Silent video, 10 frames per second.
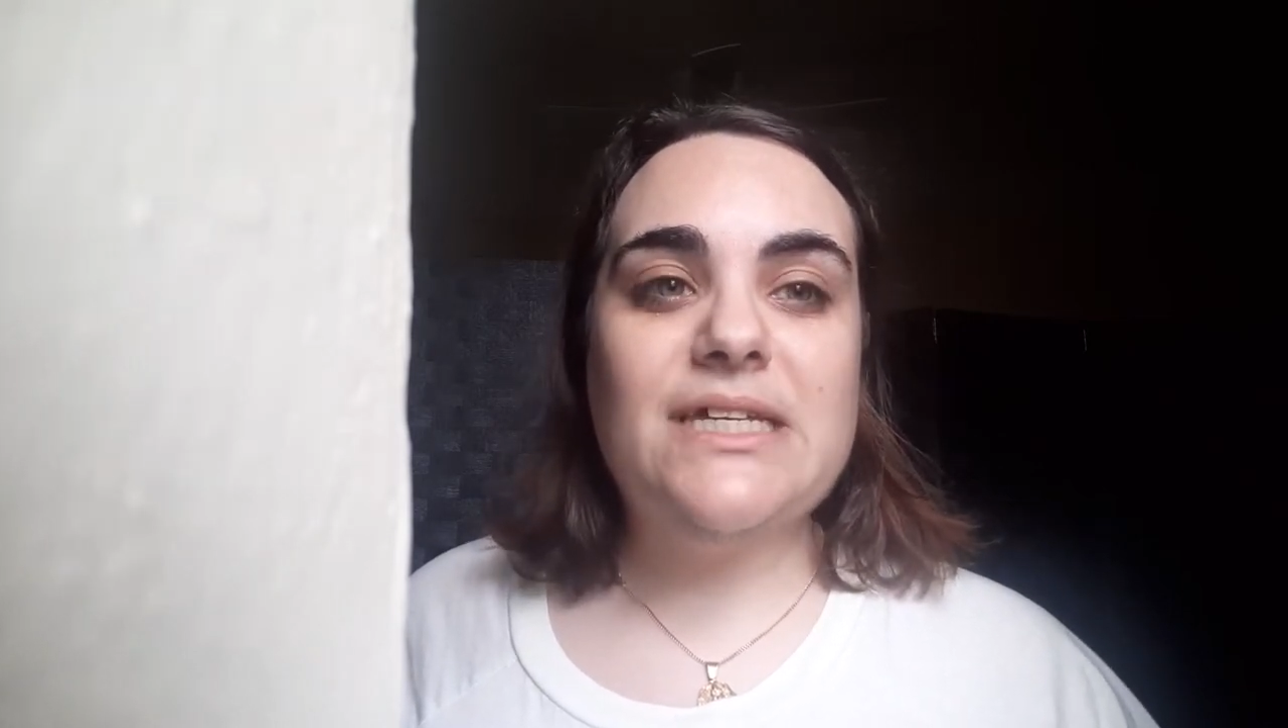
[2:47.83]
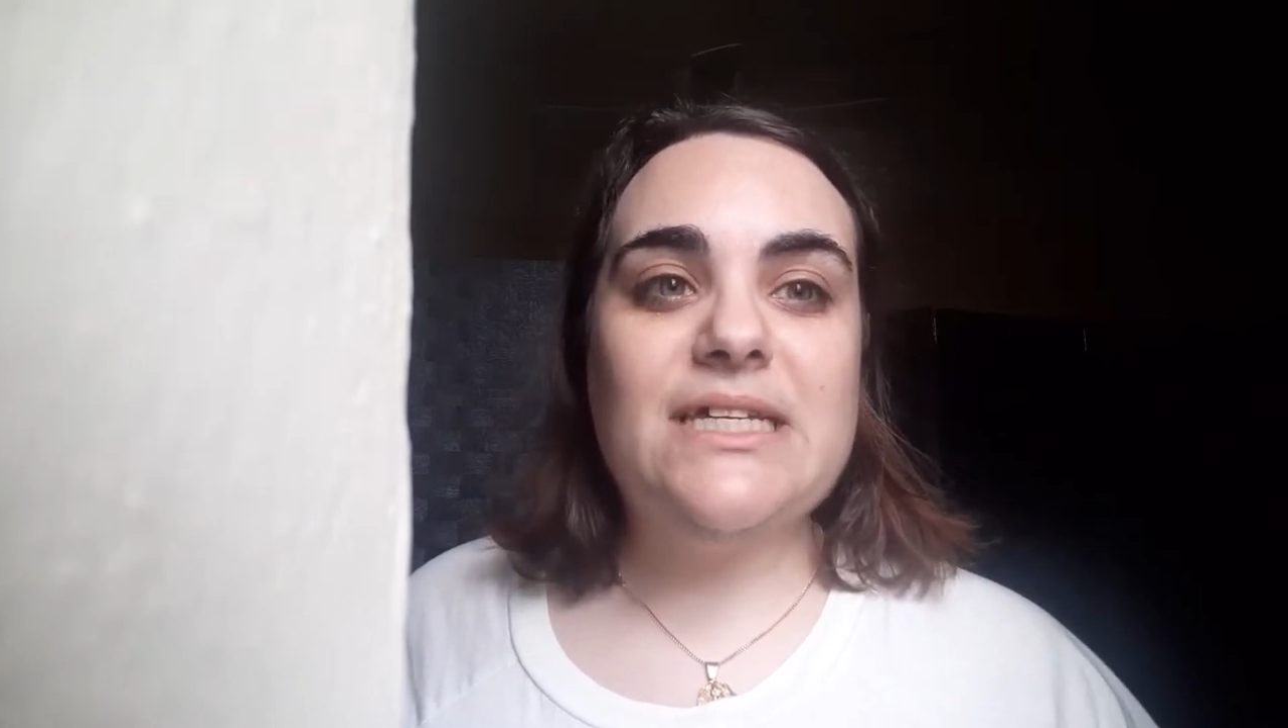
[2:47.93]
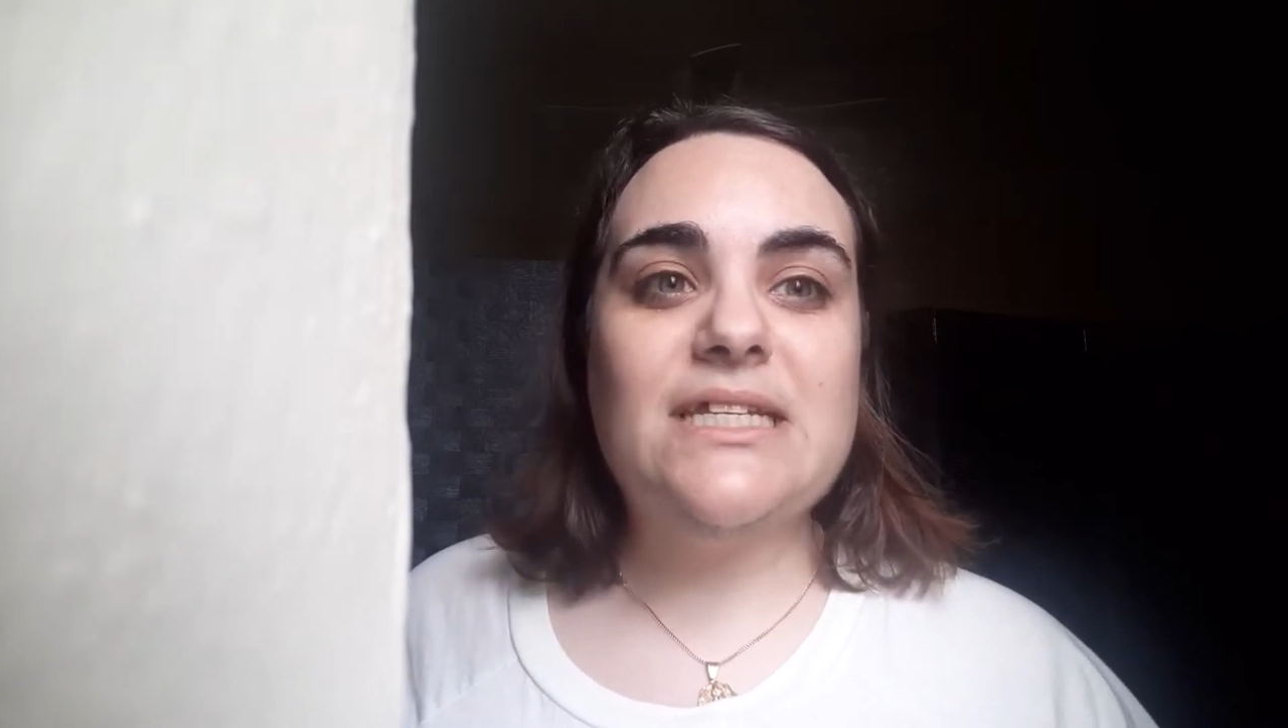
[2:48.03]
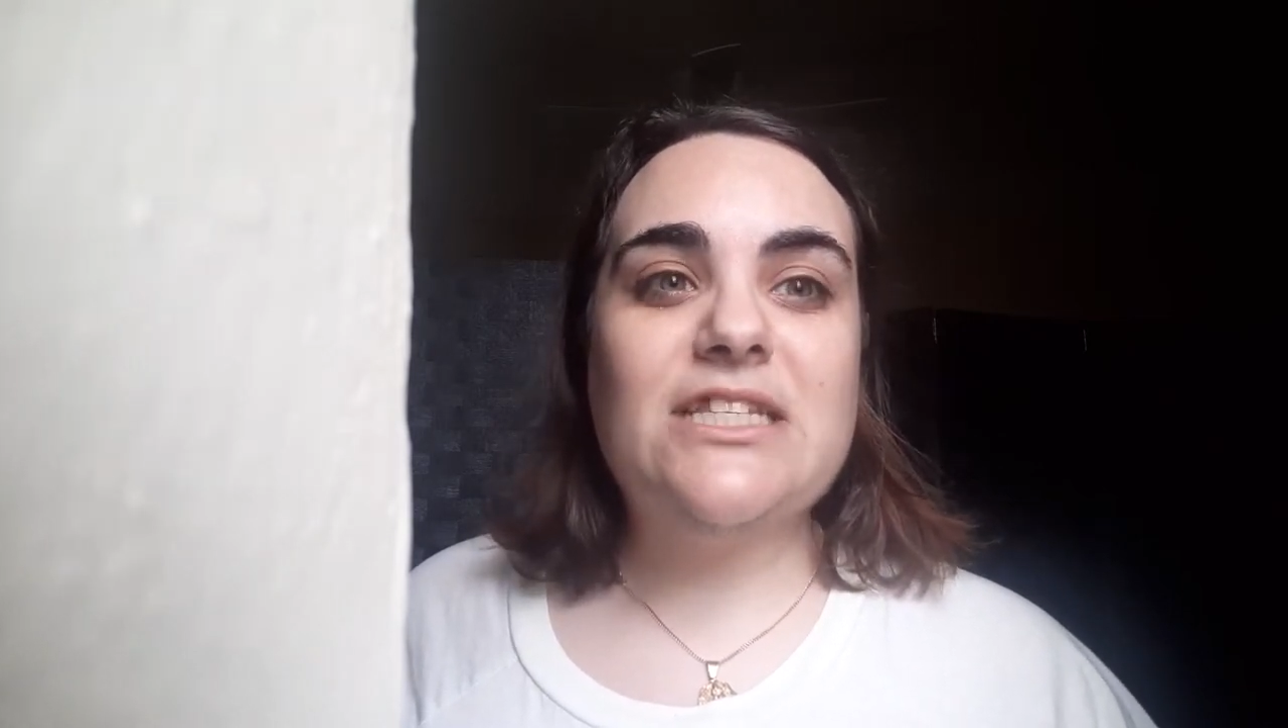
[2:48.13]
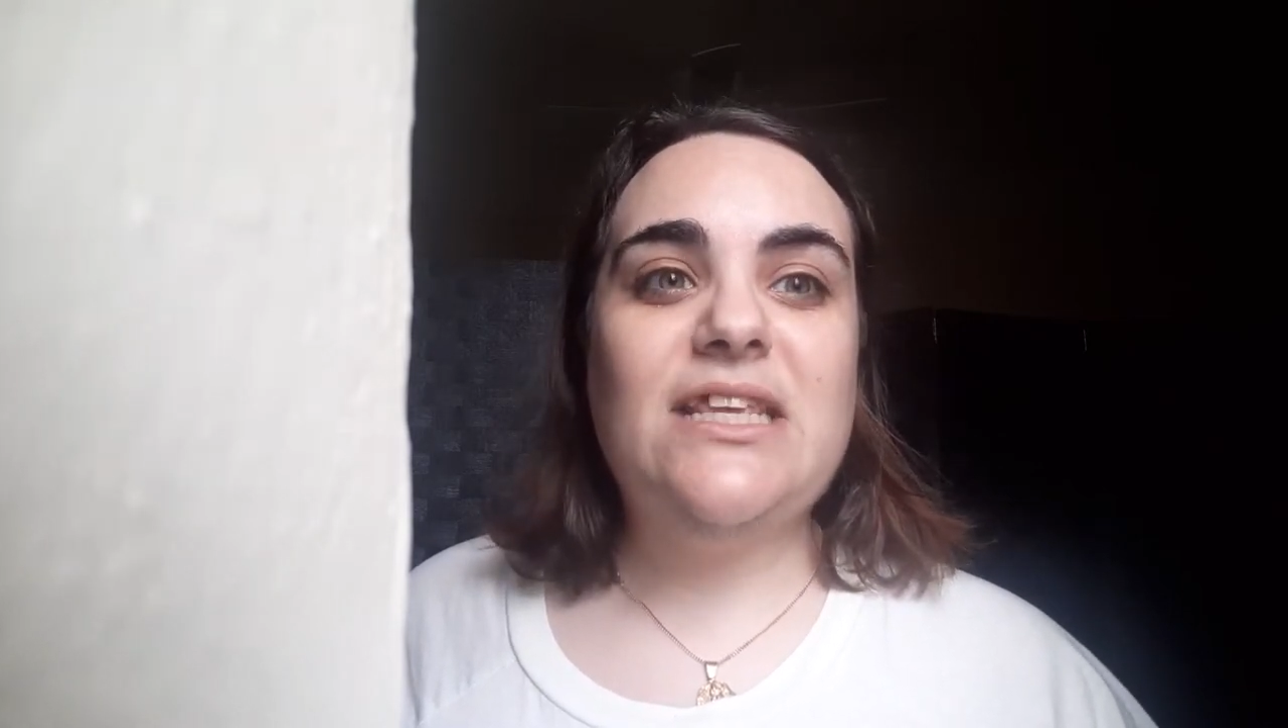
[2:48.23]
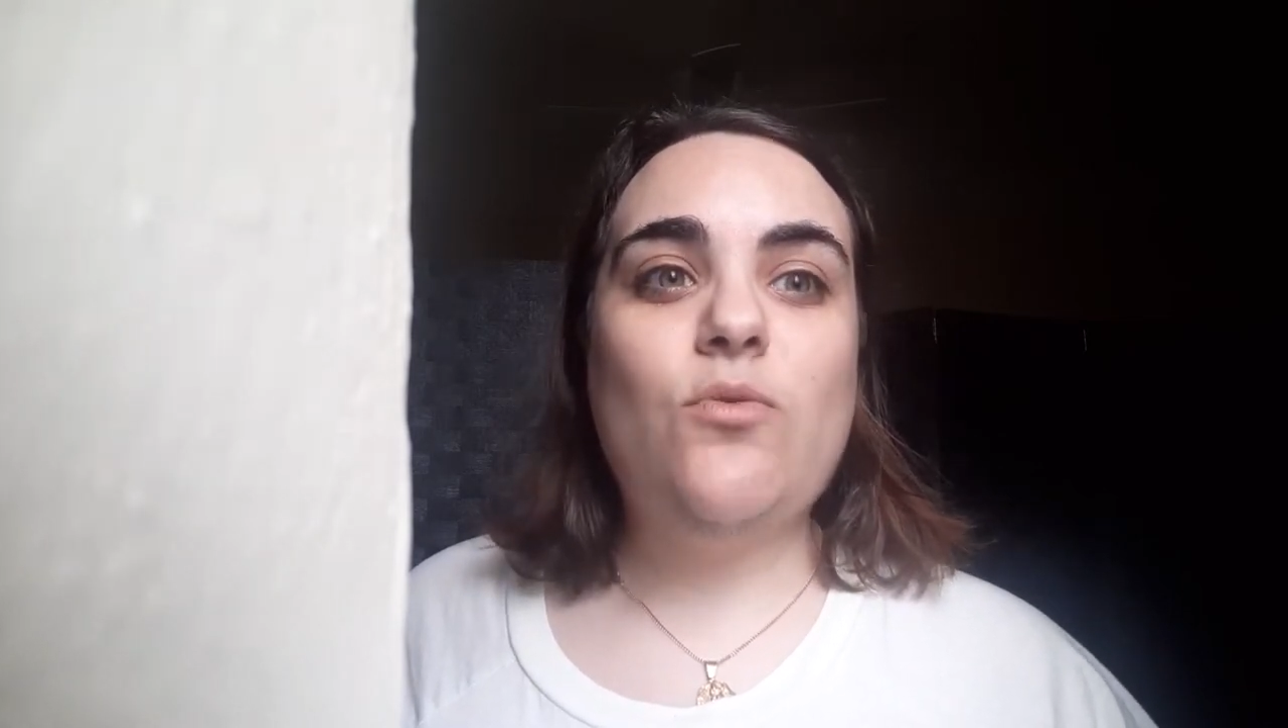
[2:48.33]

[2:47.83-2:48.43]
is the